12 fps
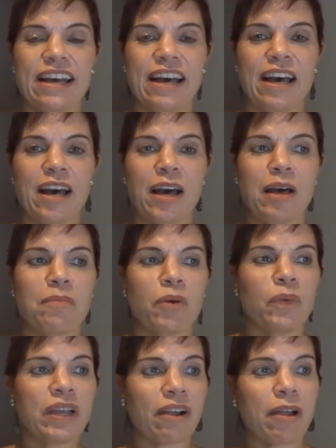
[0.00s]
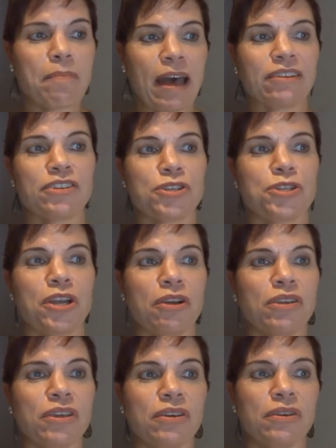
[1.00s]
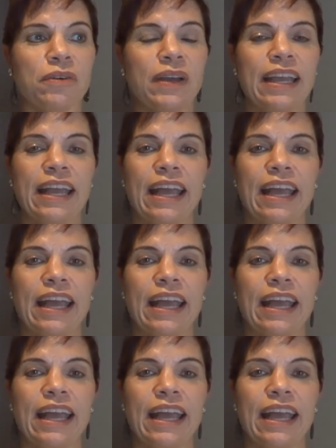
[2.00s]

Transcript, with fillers: Um, we are about to show you